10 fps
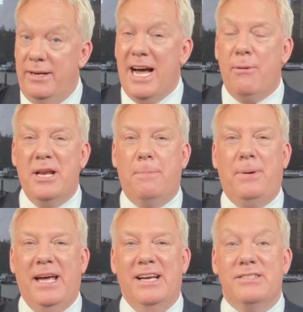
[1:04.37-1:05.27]
now it
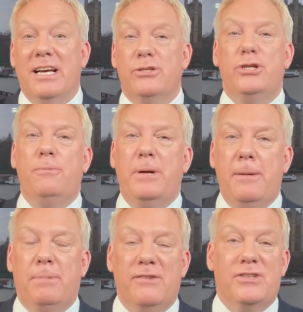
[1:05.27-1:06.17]
appears that two
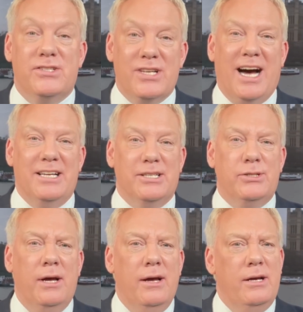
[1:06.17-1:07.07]
people have decided
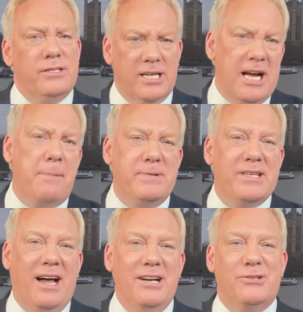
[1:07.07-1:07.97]
to
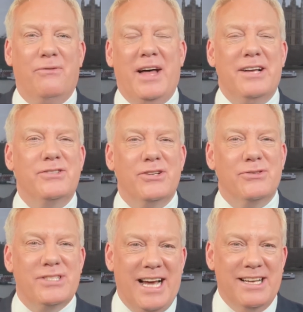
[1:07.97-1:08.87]
capitalise on that
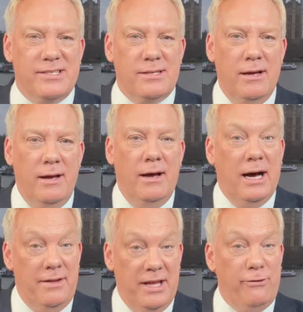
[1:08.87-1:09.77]
success,
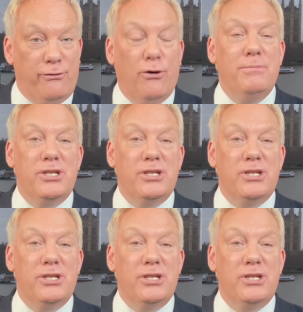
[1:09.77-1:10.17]
and they've formed a